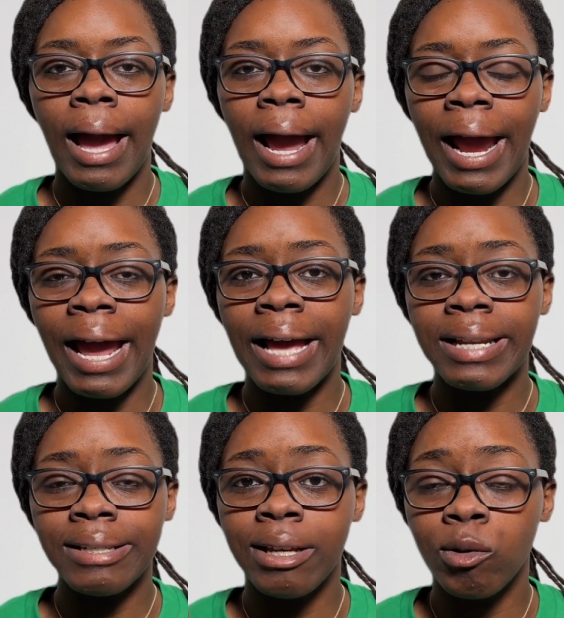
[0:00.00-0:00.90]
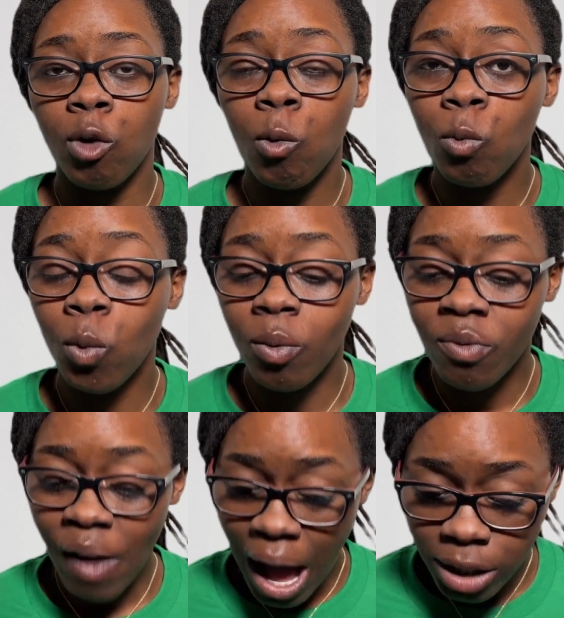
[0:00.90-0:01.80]
And they will
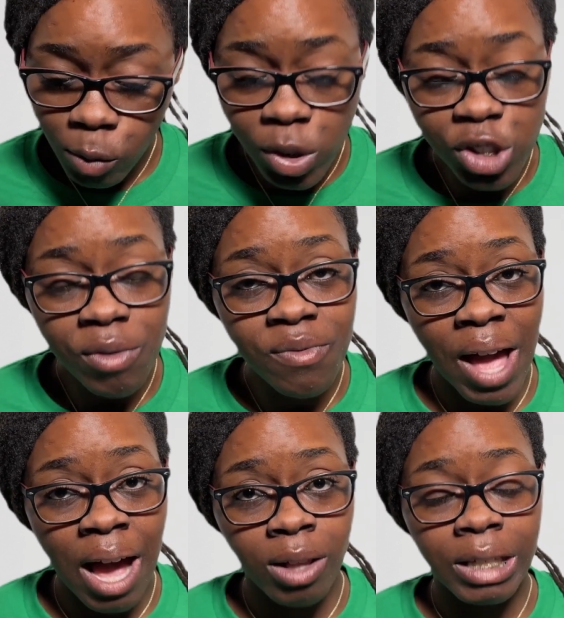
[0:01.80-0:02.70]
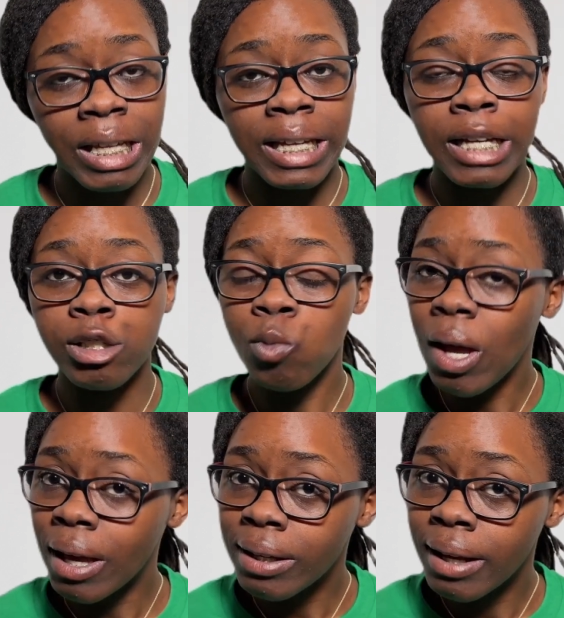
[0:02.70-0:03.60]
file it with your file, and then guess
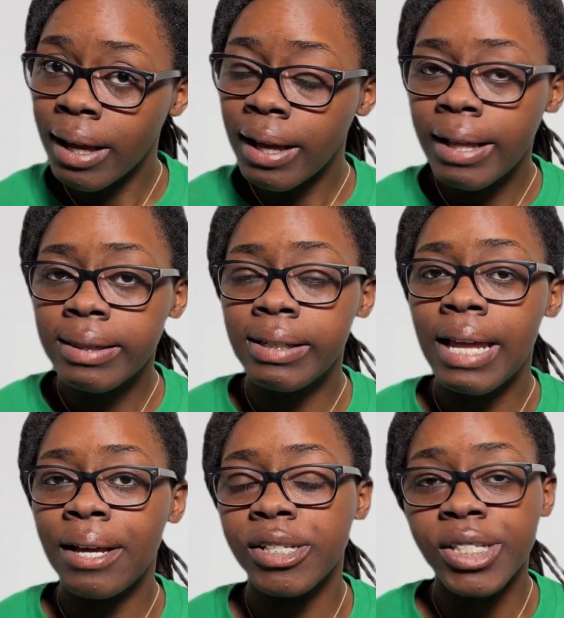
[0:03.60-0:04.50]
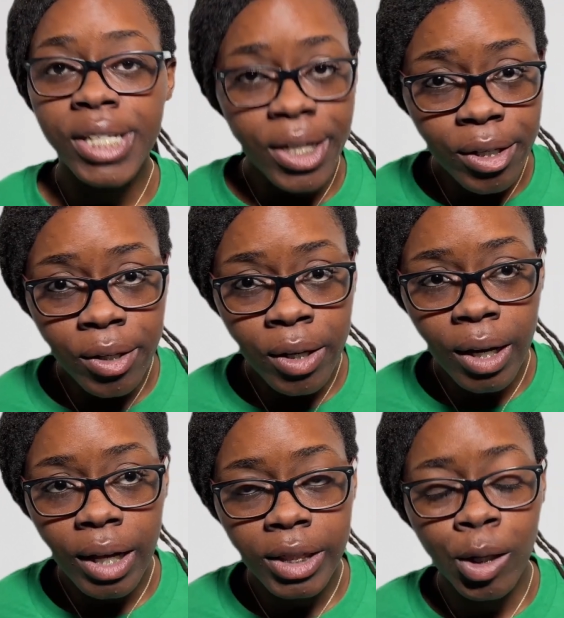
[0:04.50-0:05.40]
what? The next year,
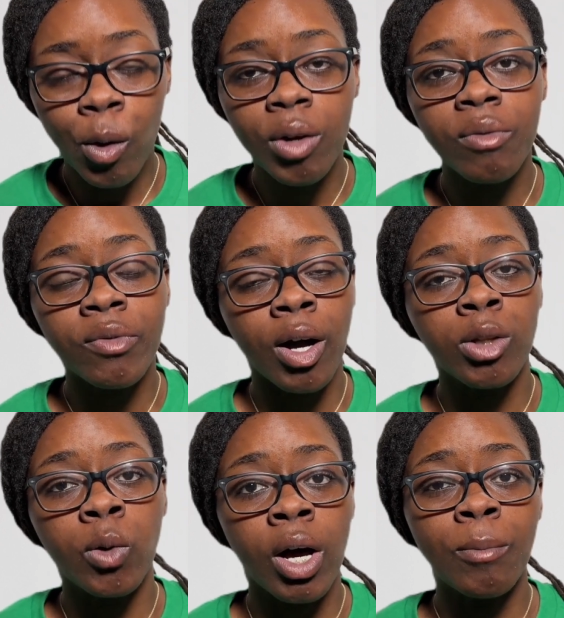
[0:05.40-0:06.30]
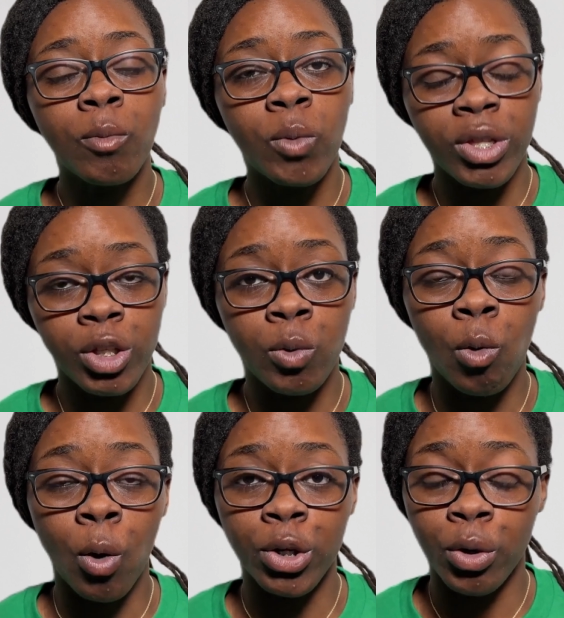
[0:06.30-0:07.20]
they're going to follow up with you
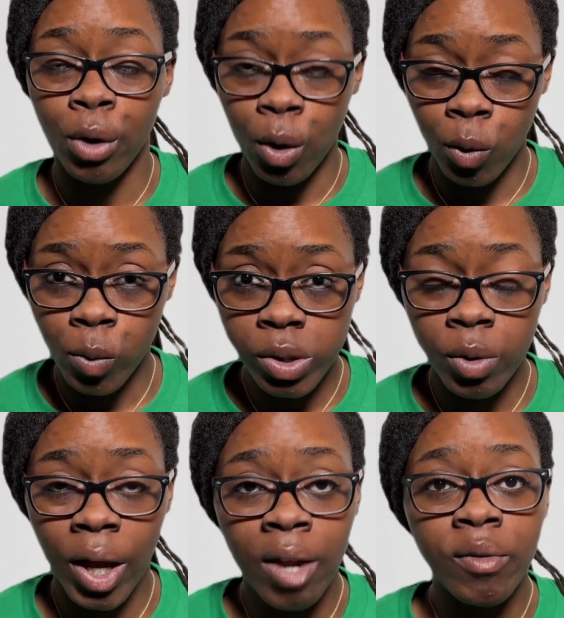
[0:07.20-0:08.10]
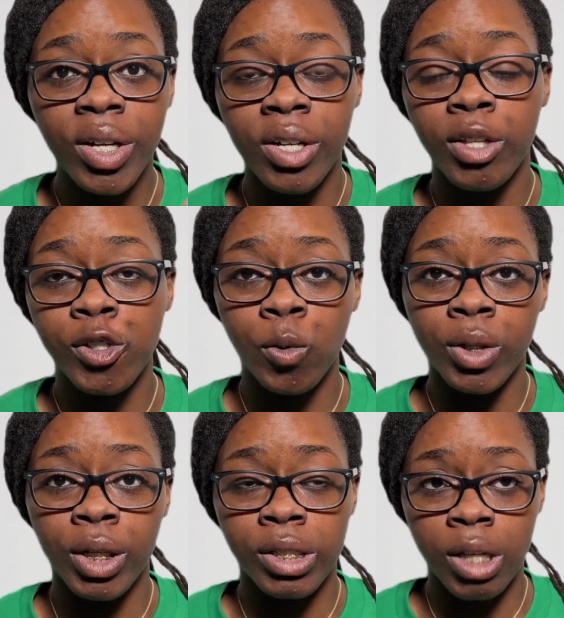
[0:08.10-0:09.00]
on your goals. So every year that you're in
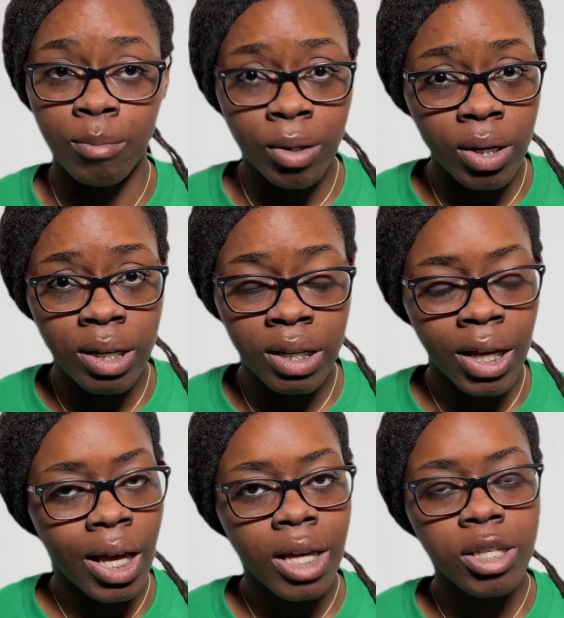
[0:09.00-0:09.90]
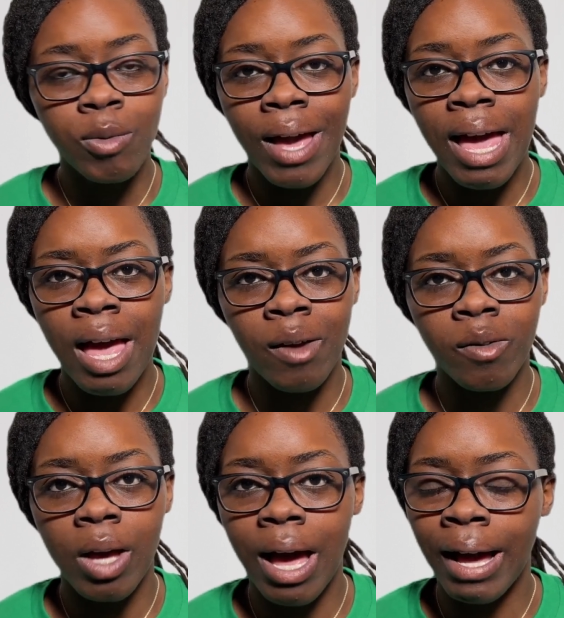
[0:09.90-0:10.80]
this community, you have
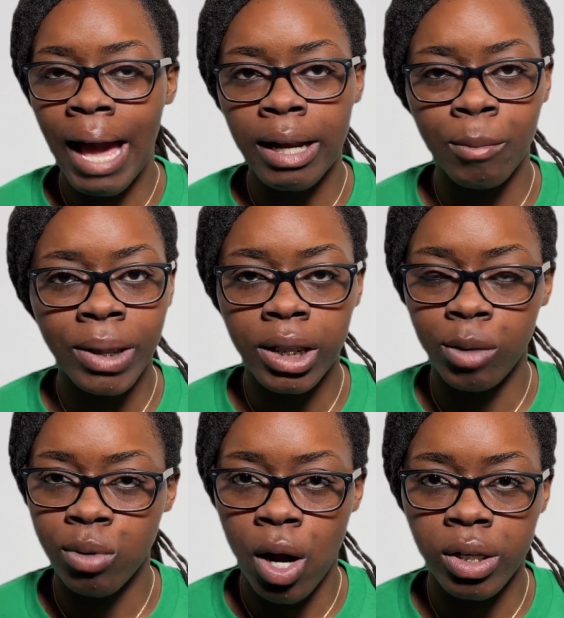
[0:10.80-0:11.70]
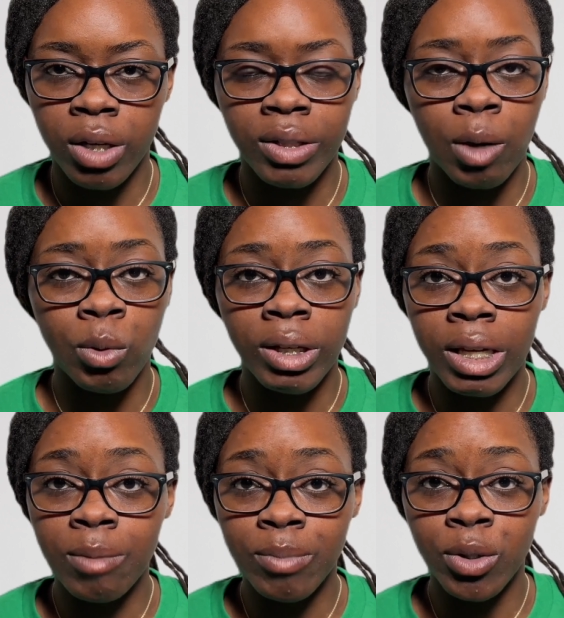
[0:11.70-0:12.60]
accountability partner that will
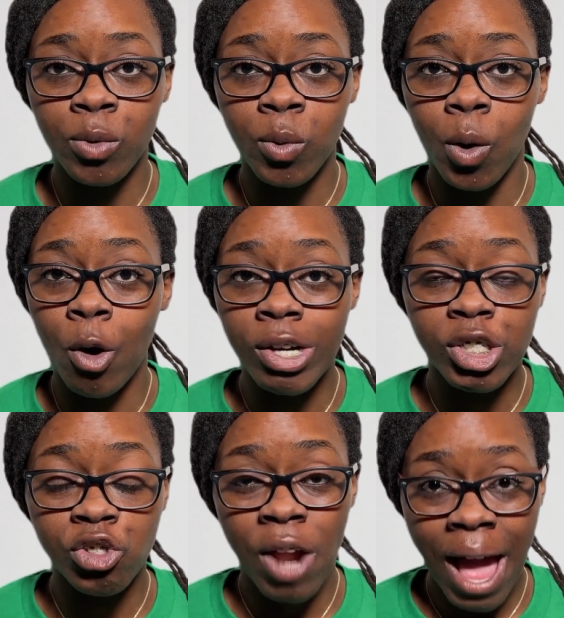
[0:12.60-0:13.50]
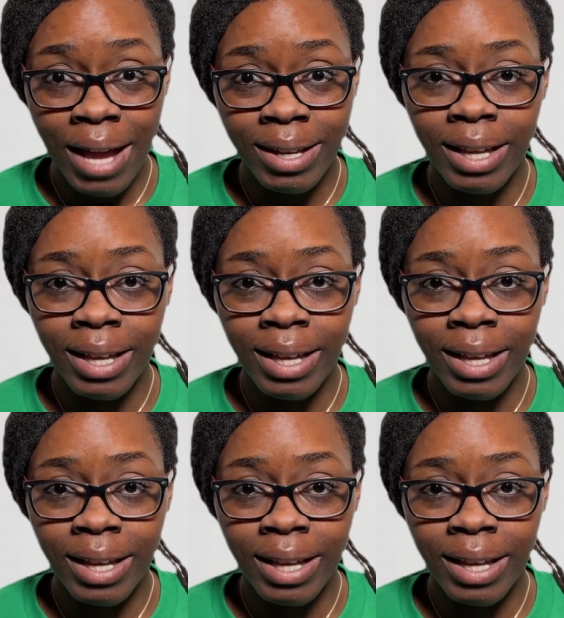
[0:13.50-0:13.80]
keep you on track